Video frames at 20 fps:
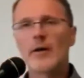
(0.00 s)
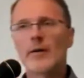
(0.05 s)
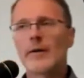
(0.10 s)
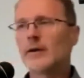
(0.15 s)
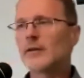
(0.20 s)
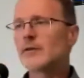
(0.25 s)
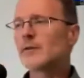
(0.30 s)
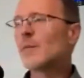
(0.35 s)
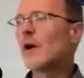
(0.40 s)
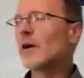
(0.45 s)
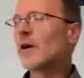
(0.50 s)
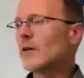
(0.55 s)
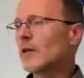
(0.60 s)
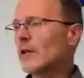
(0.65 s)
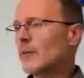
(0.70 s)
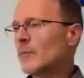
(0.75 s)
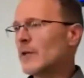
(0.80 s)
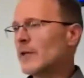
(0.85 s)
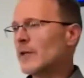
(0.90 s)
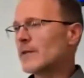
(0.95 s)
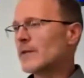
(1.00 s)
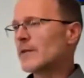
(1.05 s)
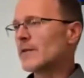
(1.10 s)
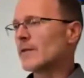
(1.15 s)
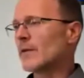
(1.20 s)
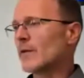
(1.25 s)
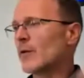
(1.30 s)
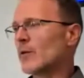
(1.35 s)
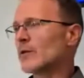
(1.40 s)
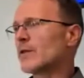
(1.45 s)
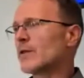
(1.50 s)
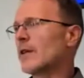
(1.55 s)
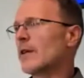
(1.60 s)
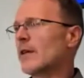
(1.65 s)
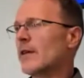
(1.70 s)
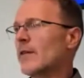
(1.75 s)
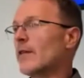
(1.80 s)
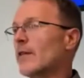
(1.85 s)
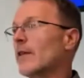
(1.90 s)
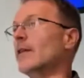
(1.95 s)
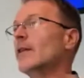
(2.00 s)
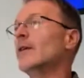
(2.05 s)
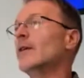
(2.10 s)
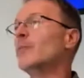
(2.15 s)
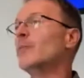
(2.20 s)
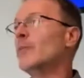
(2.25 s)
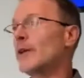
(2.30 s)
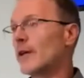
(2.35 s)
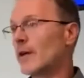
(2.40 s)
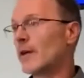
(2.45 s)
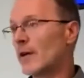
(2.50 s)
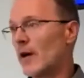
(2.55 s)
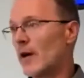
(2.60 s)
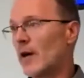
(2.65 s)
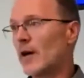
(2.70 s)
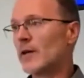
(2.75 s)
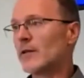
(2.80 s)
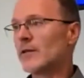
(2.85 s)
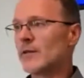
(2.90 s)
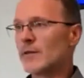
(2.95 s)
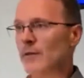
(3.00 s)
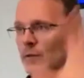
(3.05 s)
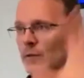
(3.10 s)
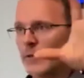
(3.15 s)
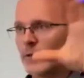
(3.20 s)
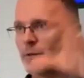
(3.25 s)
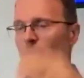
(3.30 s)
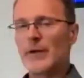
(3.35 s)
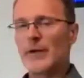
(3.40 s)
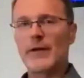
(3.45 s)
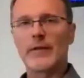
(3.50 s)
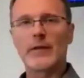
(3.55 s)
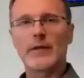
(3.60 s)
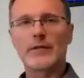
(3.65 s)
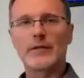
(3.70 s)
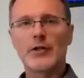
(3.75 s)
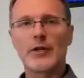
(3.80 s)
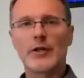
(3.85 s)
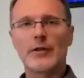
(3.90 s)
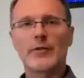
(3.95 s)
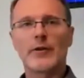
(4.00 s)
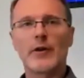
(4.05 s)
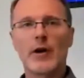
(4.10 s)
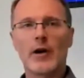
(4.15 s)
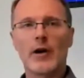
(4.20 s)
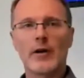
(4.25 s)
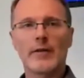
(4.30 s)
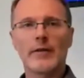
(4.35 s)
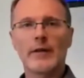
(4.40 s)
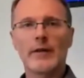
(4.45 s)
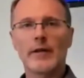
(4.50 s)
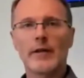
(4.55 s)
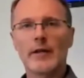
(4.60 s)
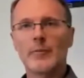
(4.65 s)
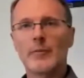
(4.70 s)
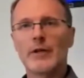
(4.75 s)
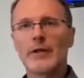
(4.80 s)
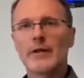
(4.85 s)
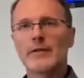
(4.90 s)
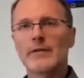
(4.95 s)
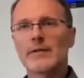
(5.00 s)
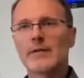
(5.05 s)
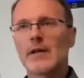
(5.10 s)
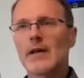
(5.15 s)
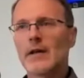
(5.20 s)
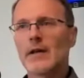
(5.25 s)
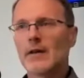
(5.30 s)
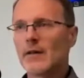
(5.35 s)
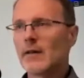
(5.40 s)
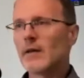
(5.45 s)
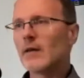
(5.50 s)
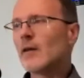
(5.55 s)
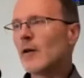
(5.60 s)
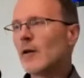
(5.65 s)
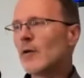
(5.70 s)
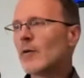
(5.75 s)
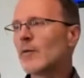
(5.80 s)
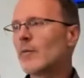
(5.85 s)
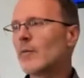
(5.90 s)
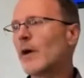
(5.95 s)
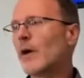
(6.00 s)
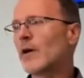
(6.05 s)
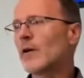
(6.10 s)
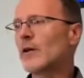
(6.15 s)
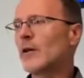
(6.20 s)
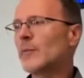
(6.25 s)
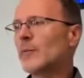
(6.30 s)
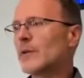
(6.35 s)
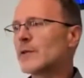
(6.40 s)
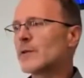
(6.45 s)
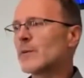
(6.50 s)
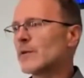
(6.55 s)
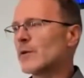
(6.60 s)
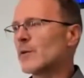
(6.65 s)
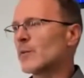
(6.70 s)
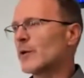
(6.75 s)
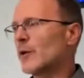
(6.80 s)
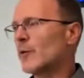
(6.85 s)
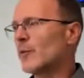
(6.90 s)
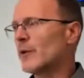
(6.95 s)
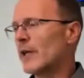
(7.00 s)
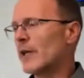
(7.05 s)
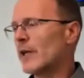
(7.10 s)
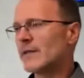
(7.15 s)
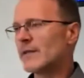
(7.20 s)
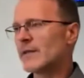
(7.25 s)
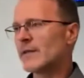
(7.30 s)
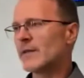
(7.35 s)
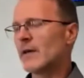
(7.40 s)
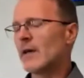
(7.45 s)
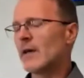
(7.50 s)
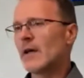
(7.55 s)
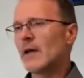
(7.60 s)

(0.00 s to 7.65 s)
Here's Mount Olympus, of course, the Olympian gods, Zeus being the chief god of the Olympians. You know, Mount Olympus was a real place.